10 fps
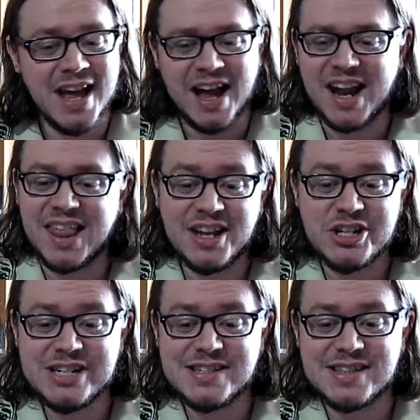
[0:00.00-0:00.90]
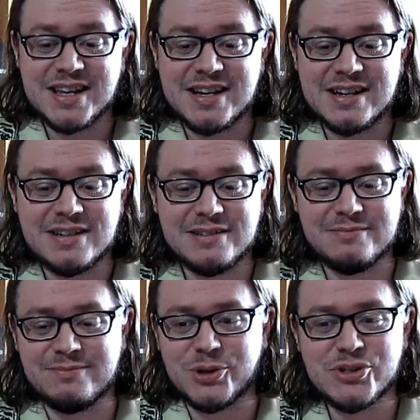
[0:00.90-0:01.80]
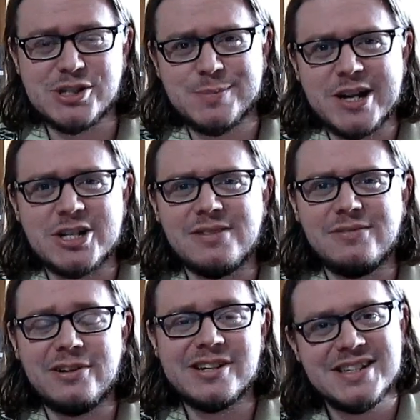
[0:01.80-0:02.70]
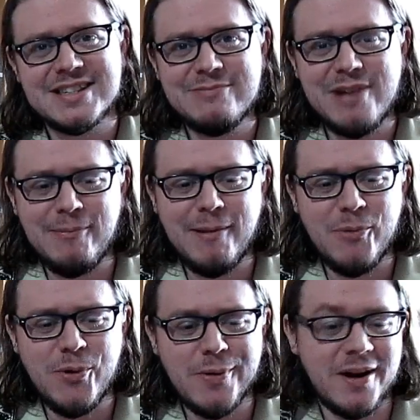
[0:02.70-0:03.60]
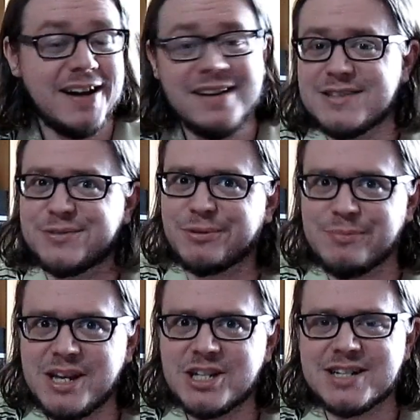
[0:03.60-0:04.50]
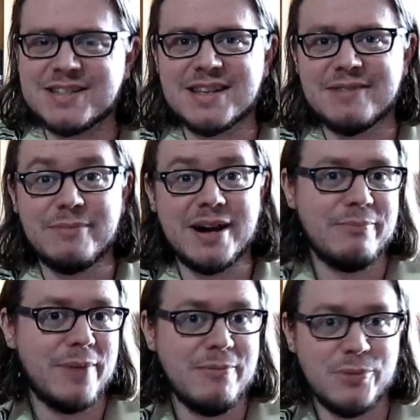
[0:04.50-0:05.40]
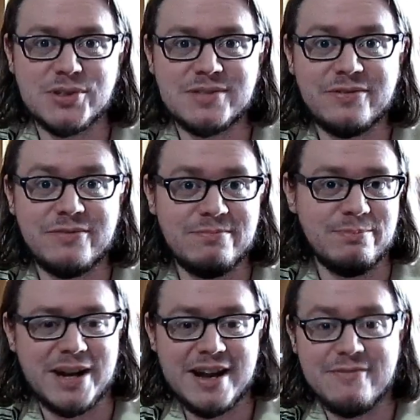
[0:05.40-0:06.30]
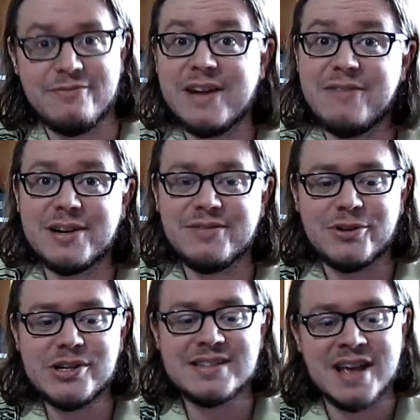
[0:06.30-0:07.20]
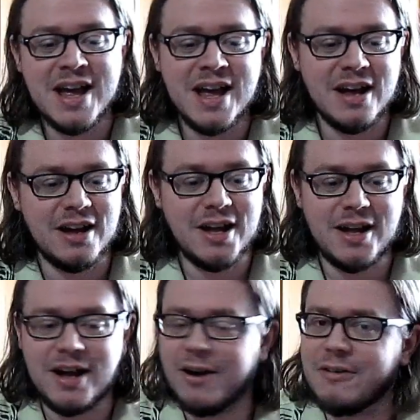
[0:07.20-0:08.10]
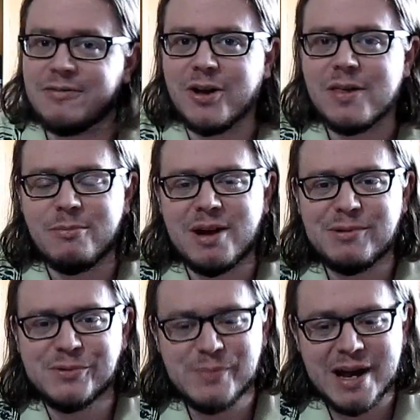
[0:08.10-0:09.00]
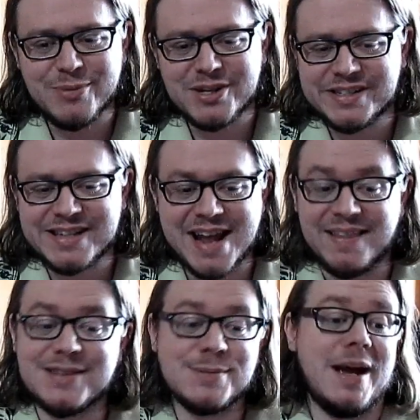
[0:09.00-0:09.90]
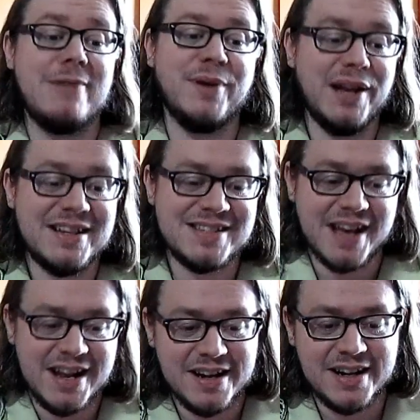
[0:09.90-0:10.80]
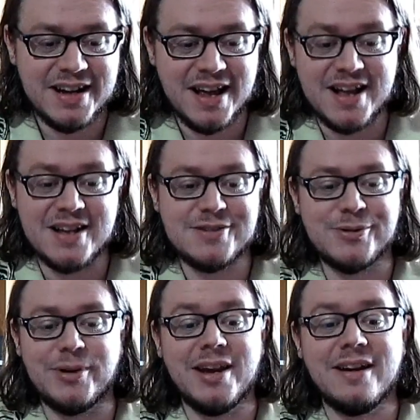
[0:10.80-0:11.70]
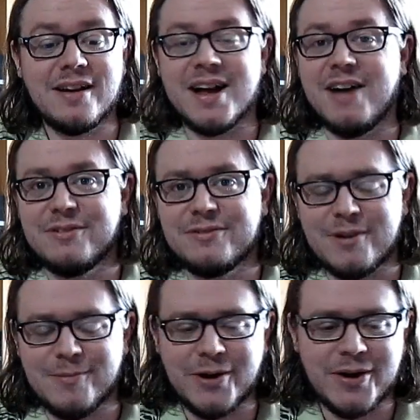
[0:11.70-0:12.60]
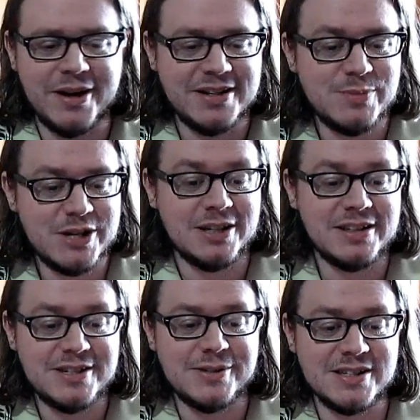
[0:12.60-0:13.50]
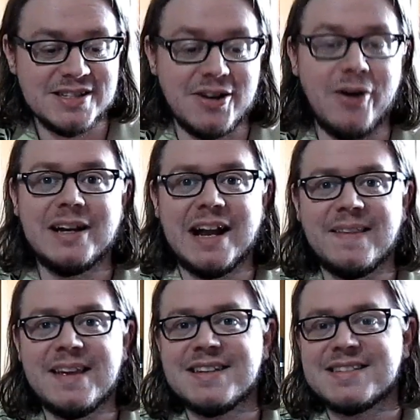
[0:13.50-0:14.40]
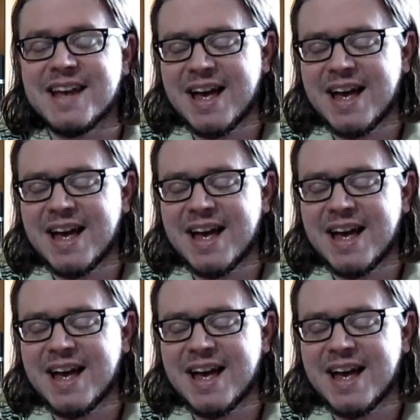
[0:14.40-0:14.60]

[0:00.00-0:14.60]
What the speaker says: I think she's the most special voice in Mamamoo, or at least for me she's the my favorite voice out of all the Mamamoo members, and that's why I'm really excited to hear a cover from her, especially to a song like this.